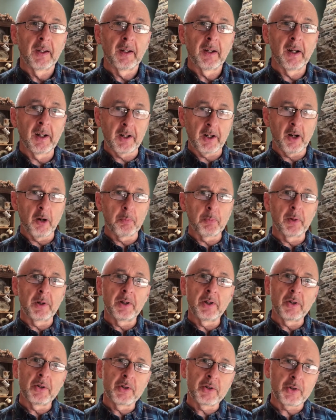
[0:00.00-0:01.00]
A couple of
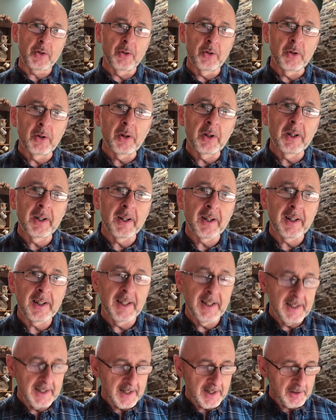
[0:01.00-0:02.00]
years earlier,
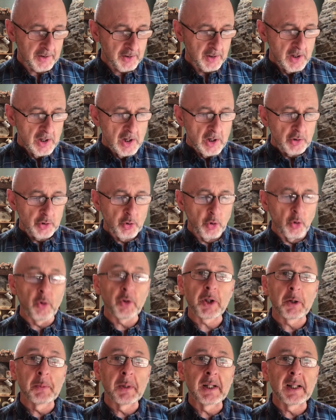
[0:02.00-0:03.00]
he had taught
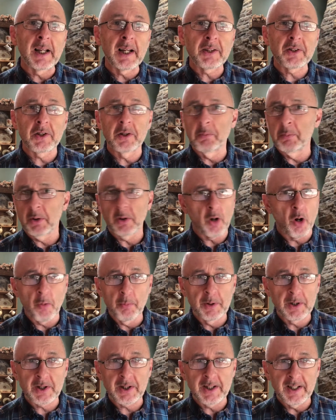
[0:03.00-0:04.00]
them a lesson, but
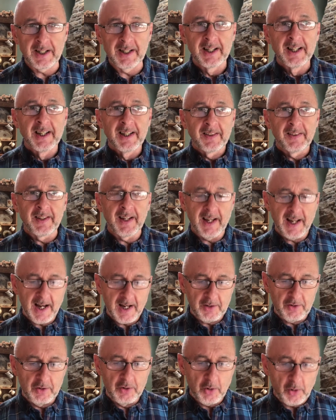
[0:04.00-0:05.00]
obviously they
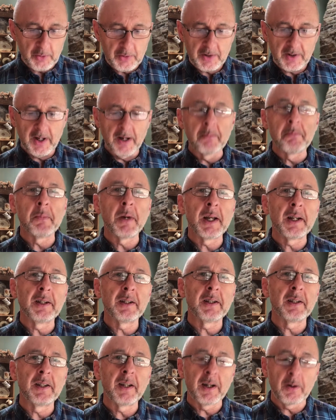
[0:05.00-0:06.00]
had not
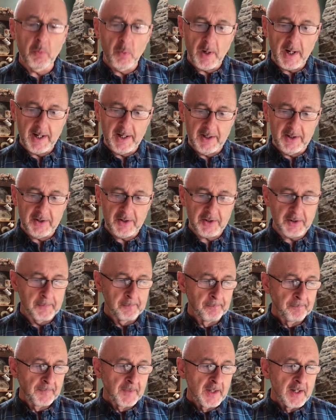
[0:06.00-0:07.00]
amended their ways.
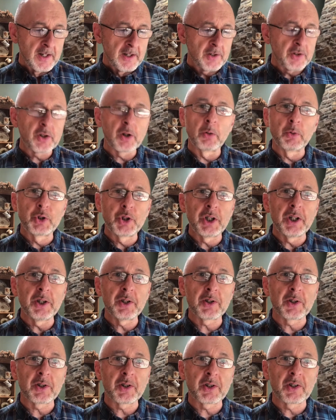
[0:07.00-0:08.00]
So
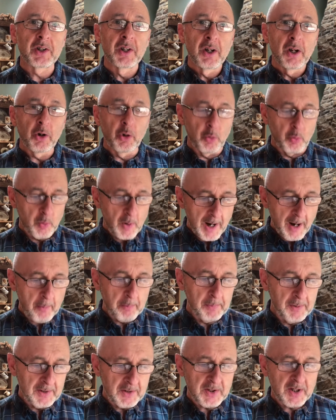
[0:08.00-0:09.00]
Jesus
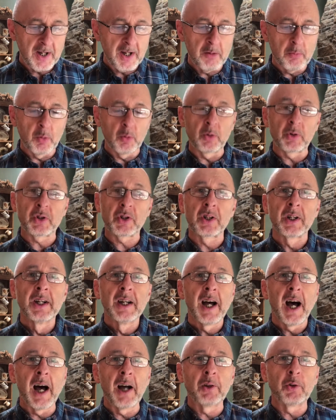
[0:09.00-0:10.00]
grabbed the tables
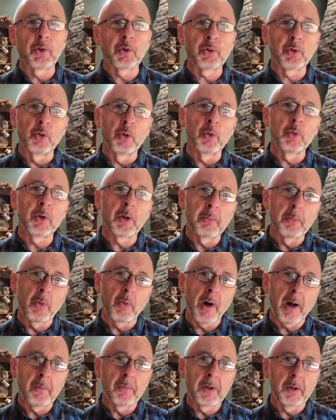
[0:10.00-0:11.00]
and threw them
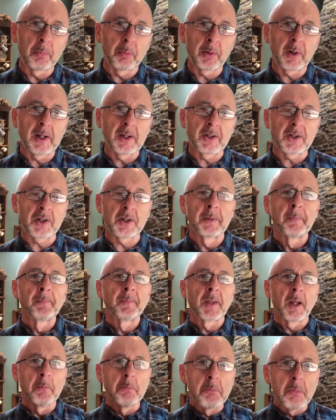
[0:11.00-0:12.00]
around the place,
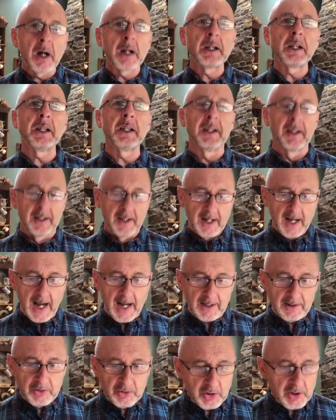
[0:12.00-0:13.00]
money
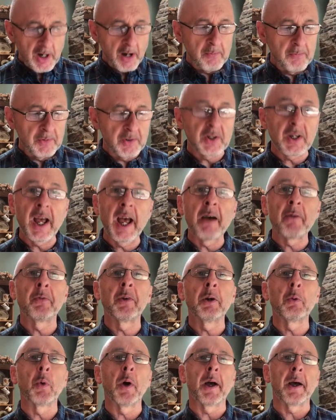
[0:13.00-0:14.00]
and doves
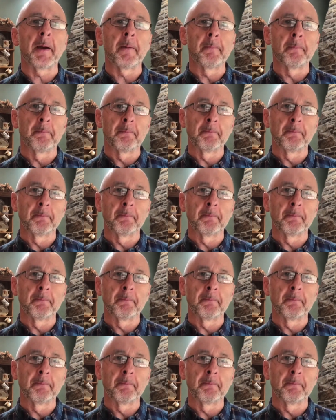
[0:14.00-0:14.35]
everywhere.